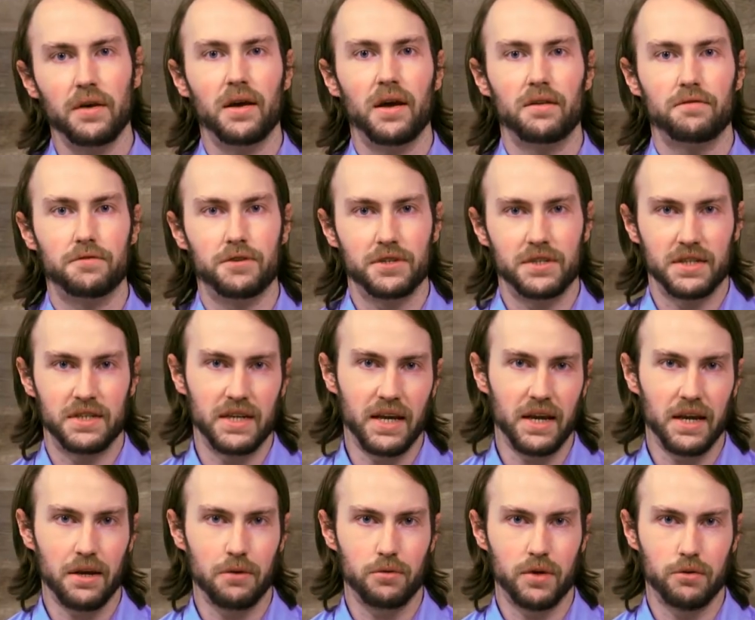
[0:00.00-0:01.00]
and for
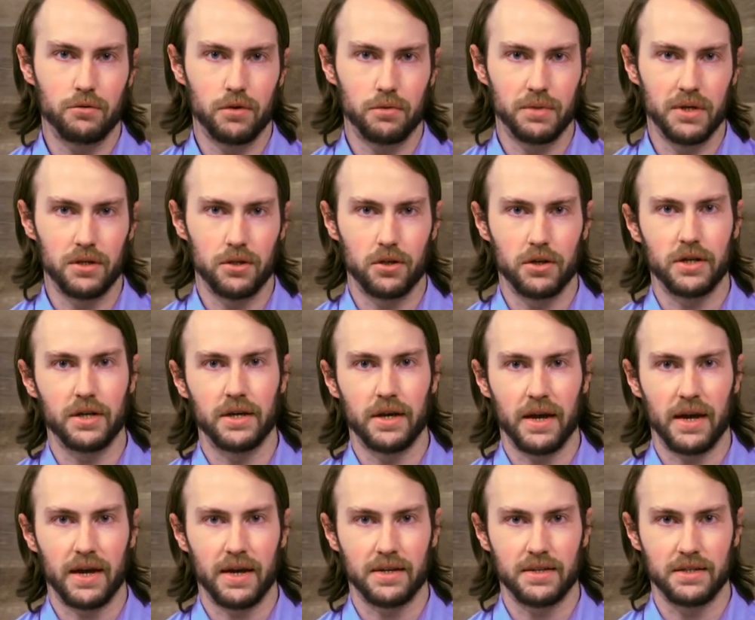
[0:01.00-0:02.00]
today we will be looking
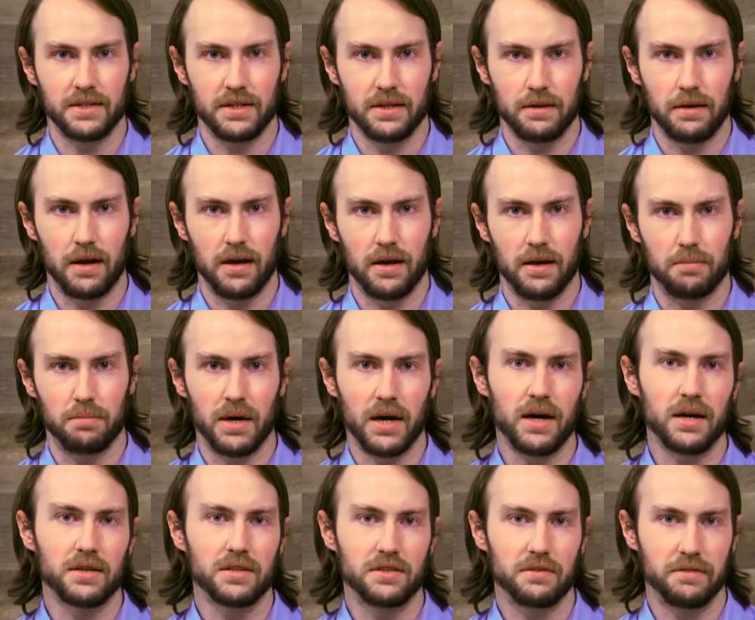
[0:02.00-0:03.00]
at
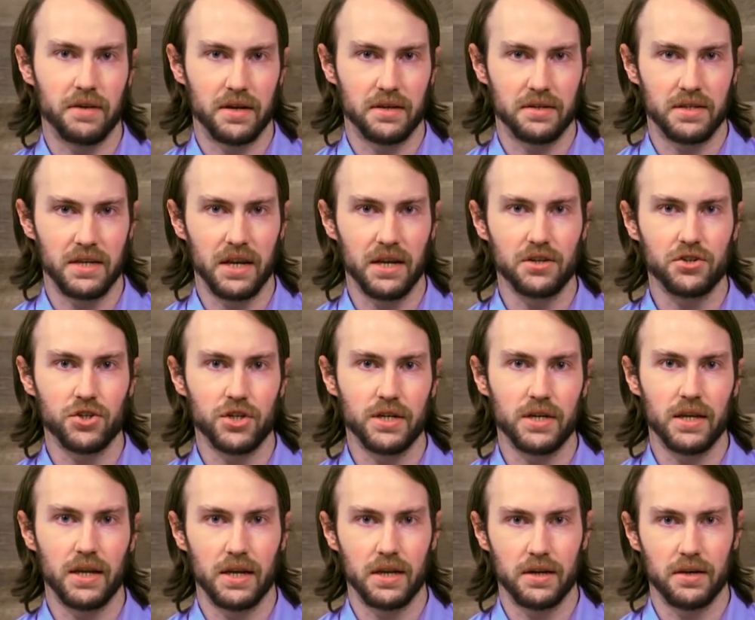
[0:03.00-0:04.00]
Bach's Fantasia
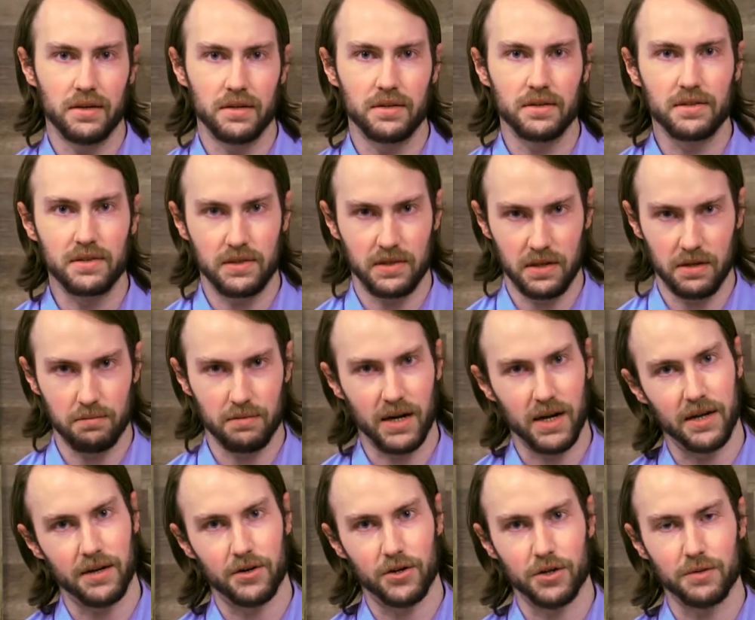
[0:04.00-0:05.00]
in C
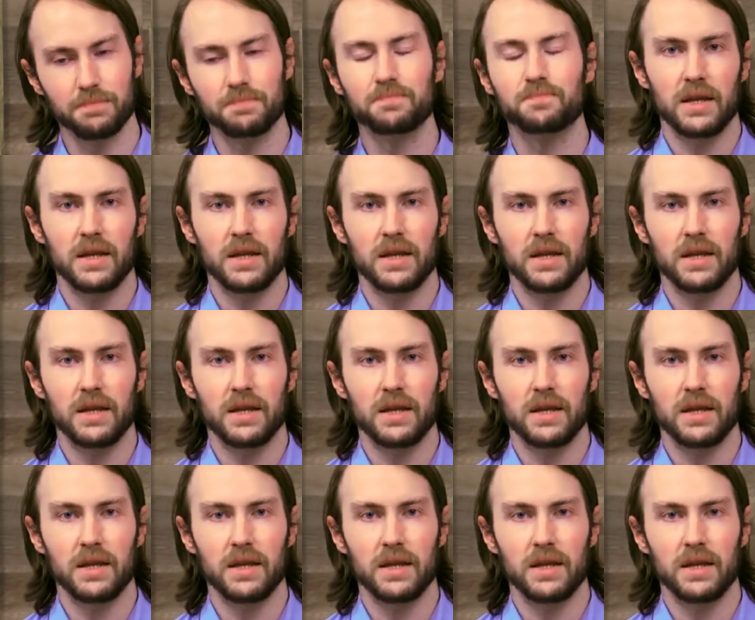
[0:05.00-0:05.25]
minor.